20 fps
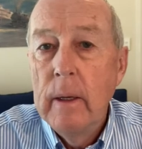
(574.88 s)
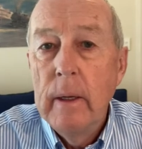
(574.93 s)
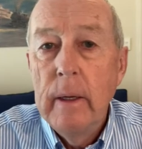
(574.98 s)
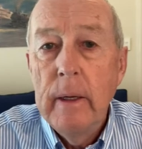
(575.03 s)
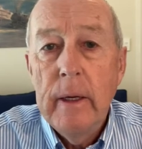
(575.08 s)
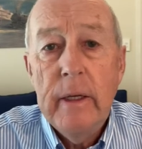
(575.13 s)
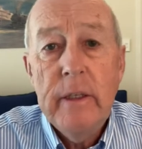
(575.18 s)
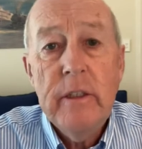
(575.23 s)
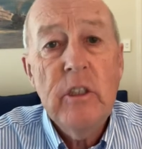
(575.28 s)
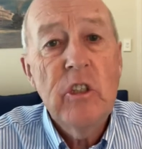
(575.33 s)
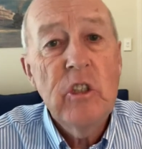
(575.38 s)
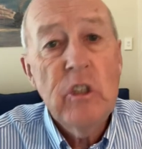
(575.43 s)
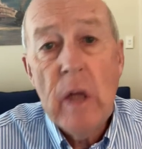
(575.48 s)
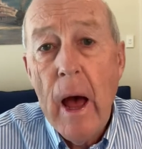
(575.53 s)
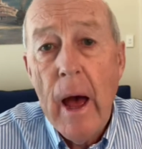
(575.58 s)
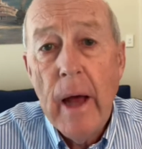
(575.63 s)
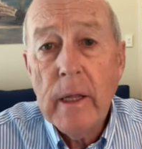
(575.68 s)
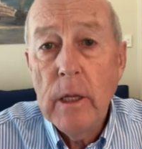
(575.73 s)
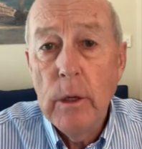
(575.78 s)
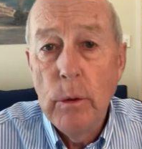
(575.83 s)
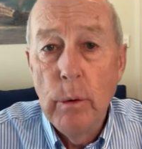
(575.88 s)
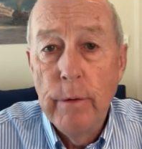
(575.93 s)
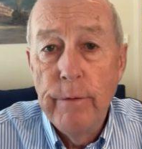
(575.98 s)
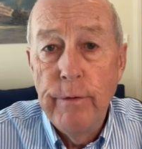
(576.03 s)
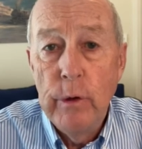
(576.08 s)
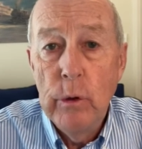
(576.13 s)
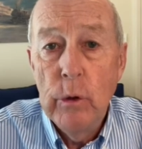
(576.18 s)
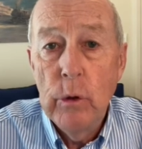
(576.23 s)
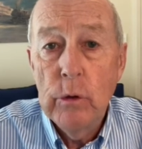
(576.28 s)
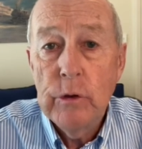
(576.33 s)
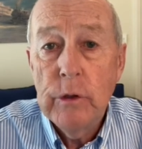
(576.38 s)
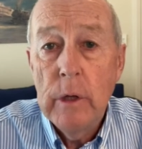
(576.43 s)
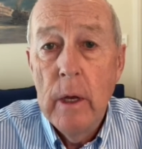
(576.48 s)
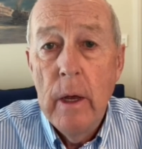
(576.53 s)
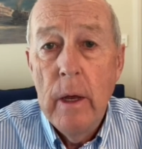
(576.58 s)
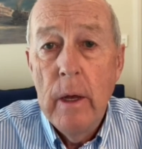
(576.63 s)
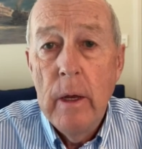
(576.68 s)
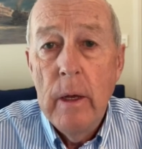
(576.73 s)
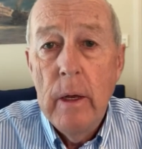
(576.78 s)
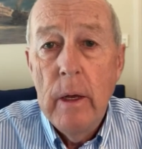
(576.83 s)
It starkly reveals
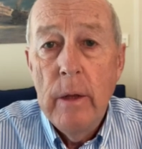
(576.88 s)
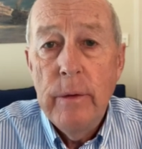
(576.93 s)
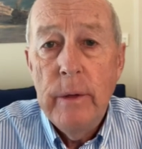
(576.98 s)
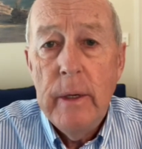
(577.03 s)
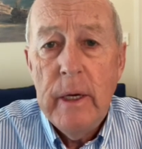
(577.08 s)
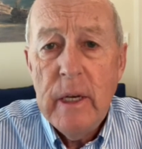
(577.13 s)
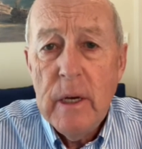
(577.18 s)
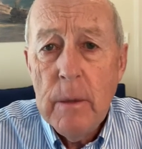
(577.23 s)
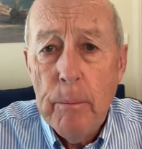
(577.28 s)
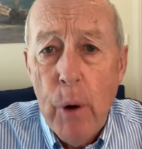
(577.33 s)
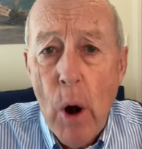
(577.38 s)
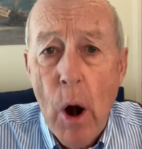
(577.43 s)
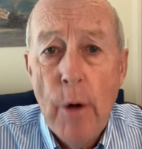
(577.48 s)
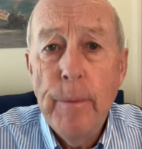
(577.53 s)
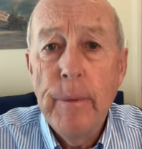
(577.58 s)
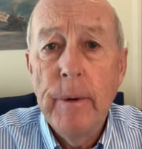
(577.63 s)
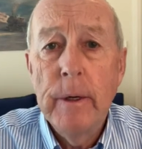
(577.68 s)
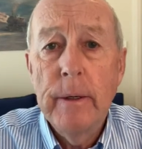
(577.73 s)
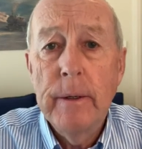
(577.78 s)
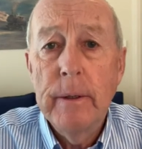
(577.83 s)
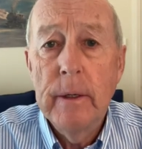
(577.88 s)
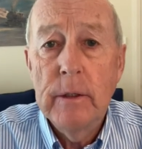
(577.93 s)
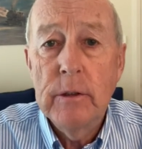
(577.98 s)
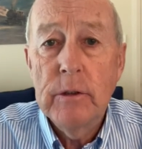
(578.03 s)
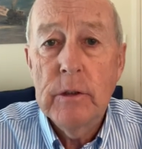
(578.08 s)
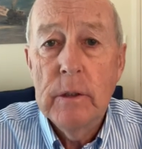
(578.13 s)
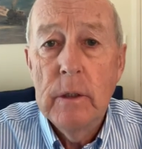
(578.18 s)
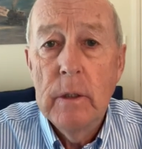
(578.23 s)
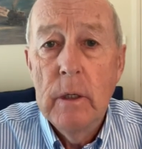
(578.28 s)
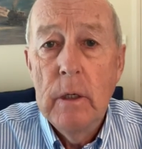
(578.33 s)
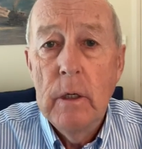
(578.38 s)
the inappropriateness